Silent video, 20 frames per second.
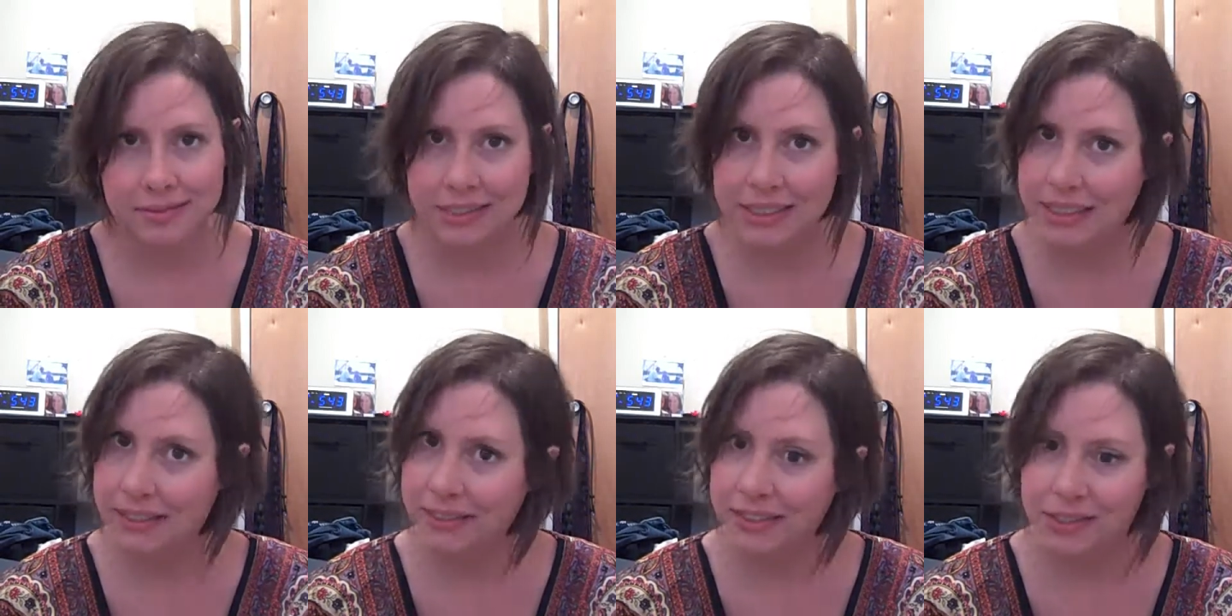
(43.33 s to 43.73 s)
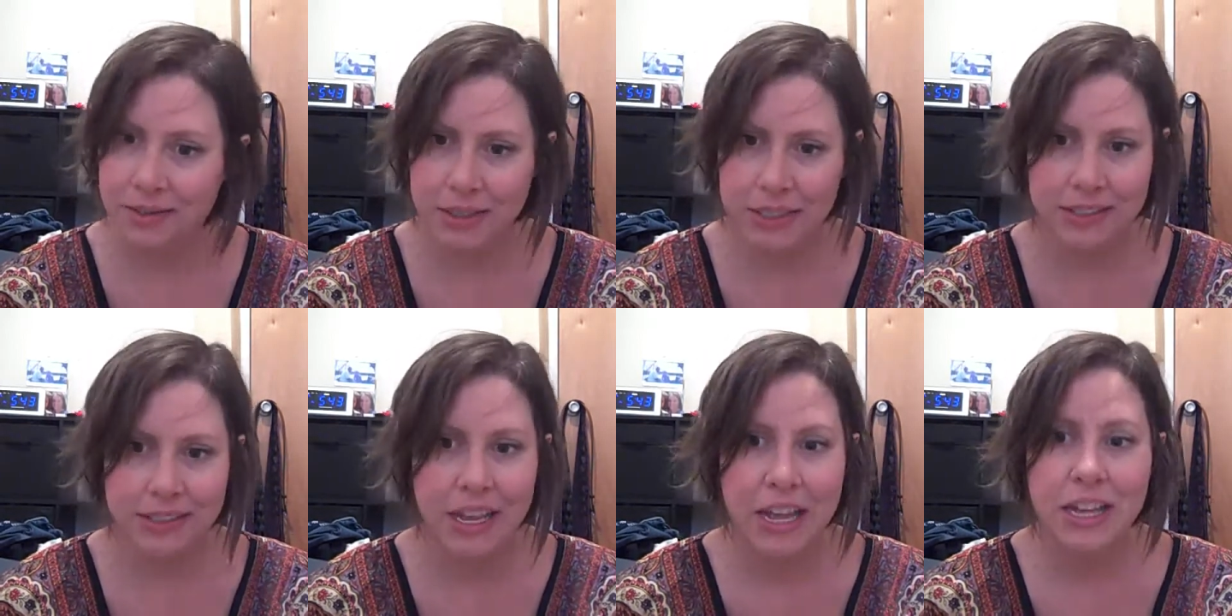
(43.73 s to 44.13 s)
See if this
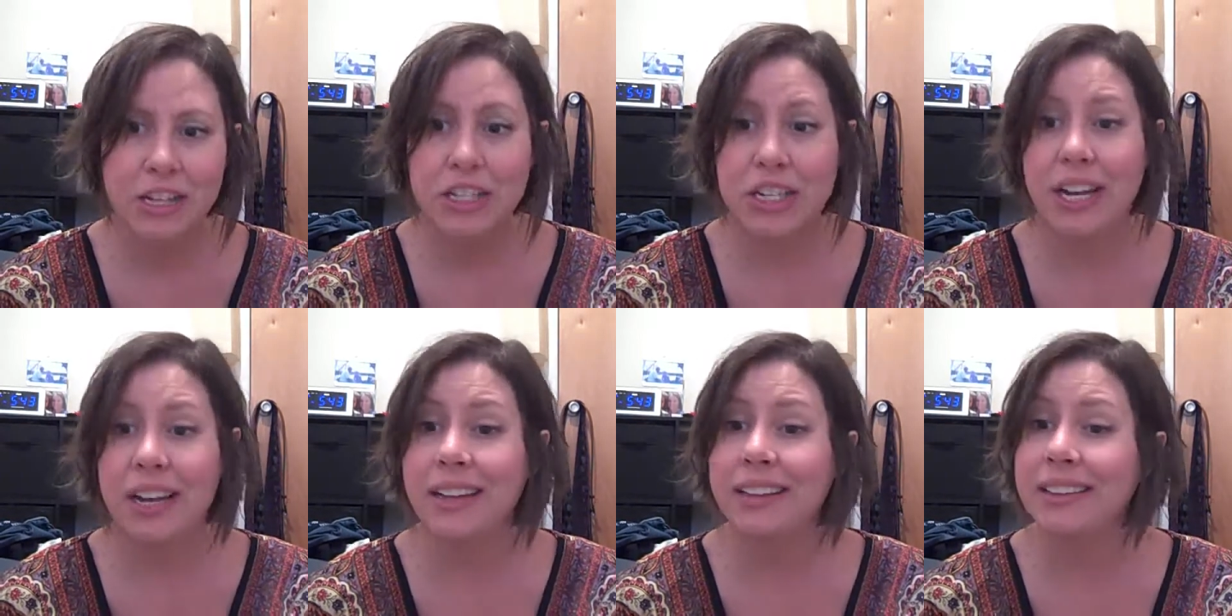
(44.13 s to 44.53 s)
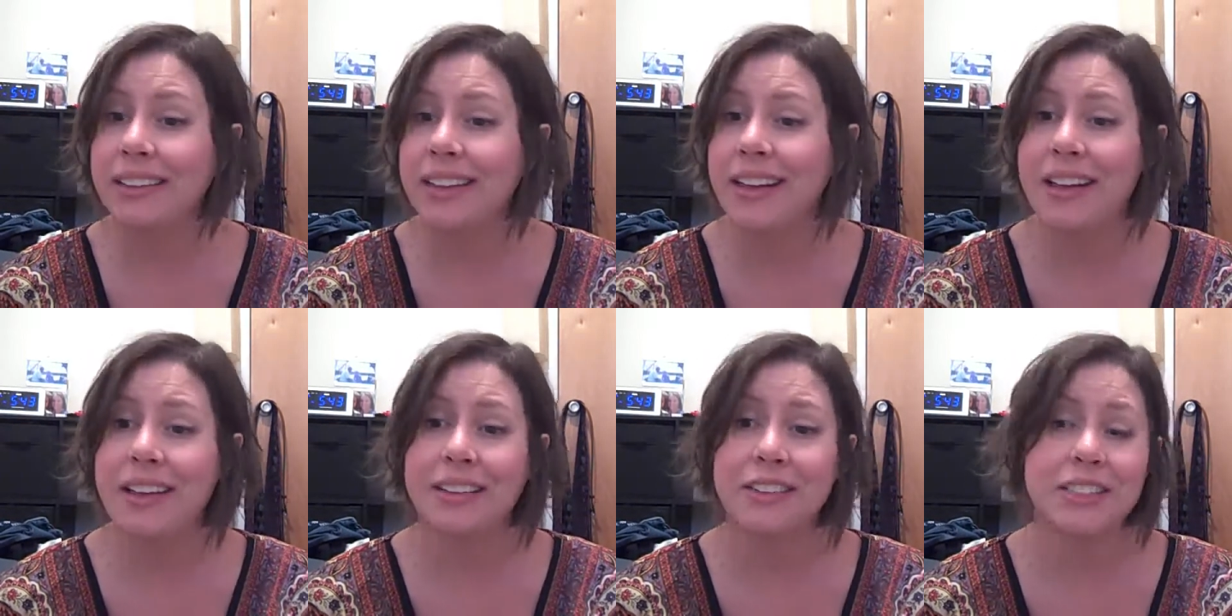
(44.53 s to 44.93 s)
works. Chug
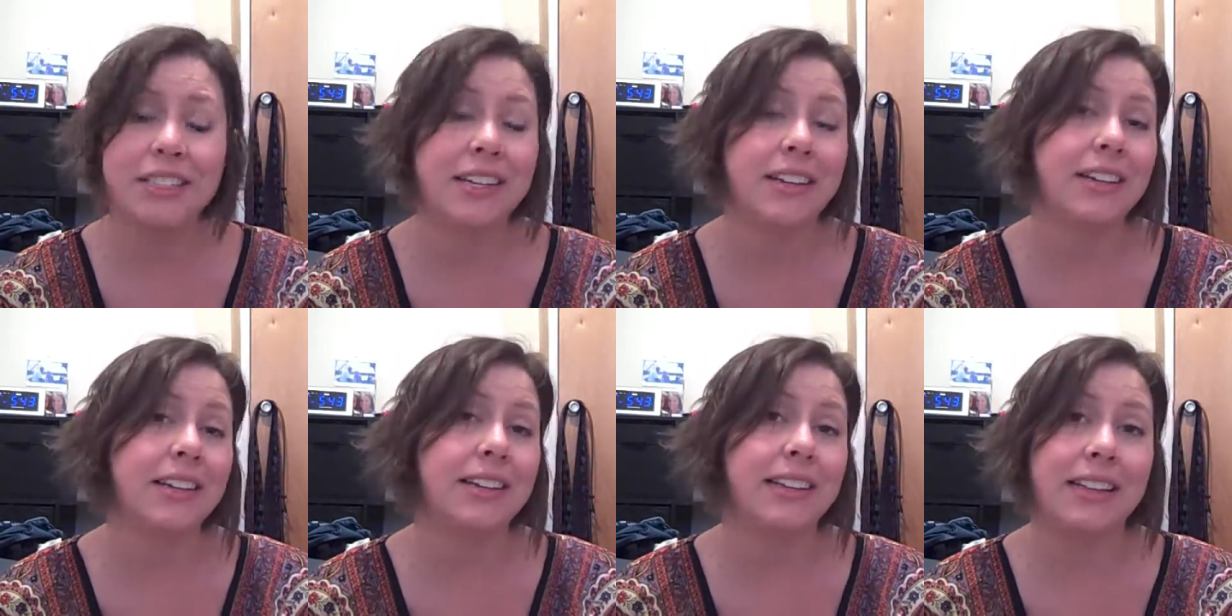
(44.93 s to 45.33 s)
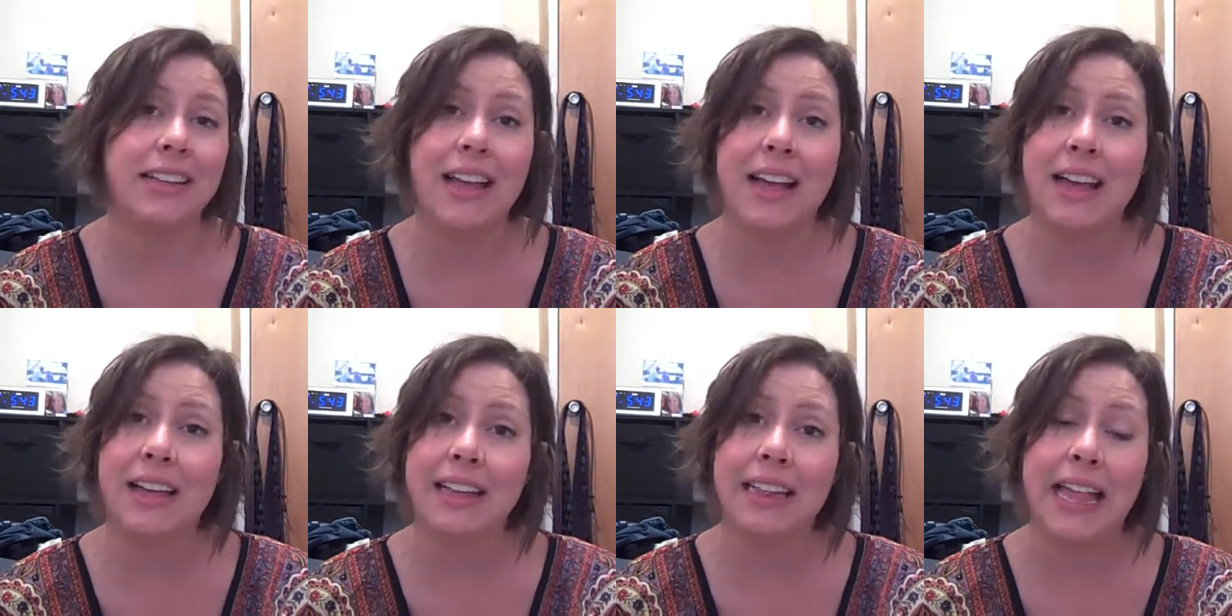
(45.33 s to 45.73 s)
along, chug
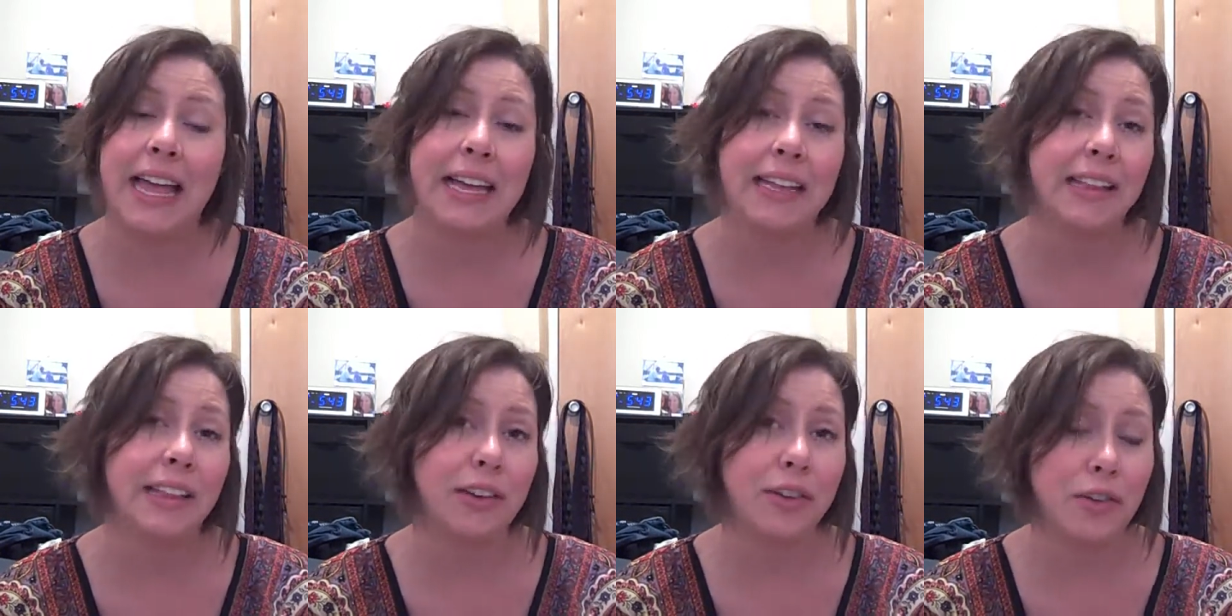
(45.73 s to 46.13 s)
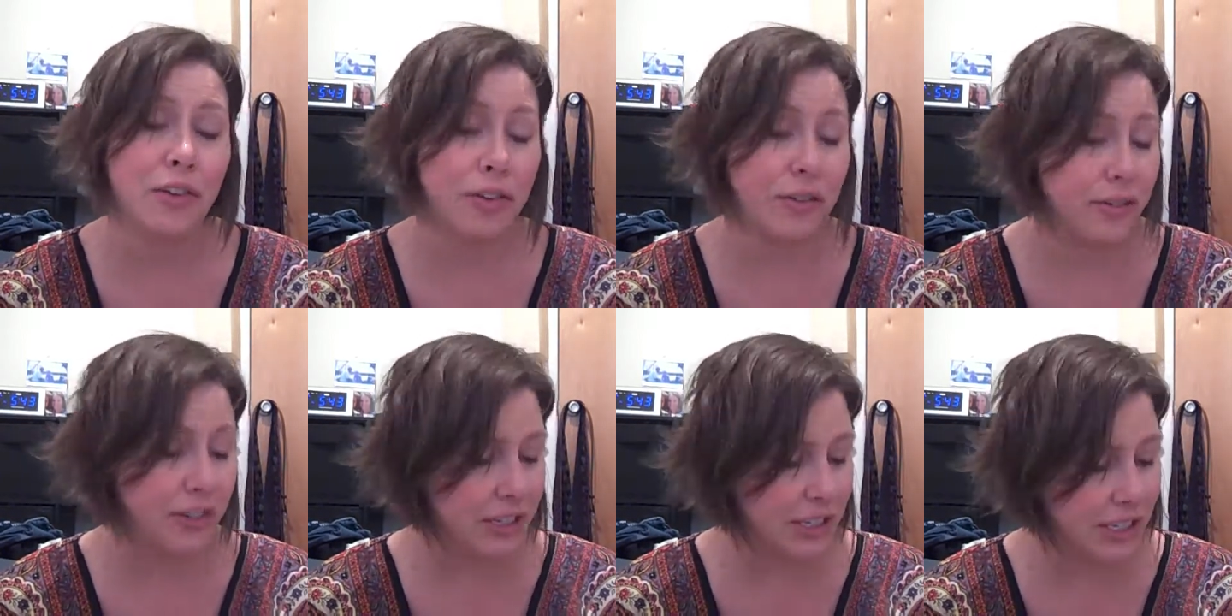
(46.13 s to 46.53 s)
along like the
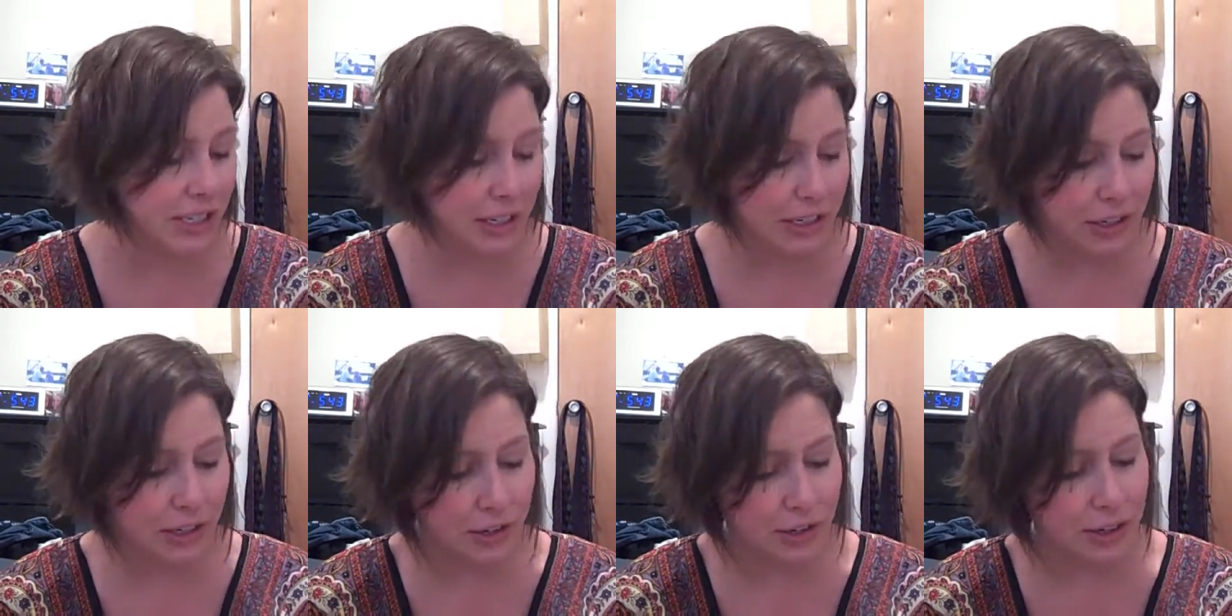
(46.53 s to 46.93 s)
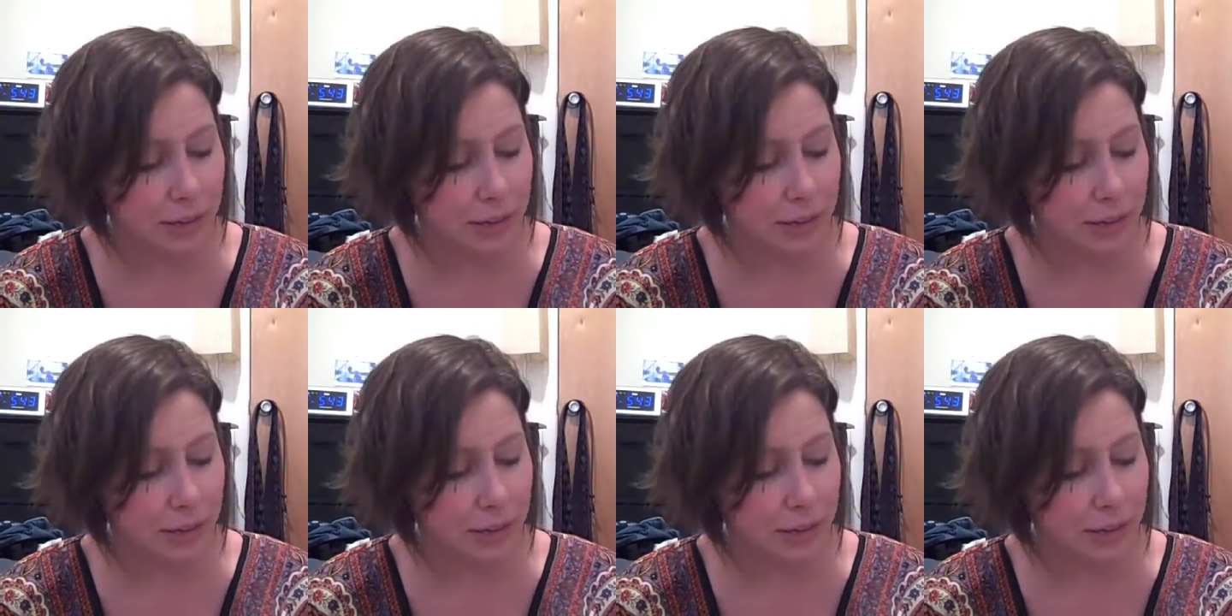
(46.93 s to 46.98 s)
old Virginia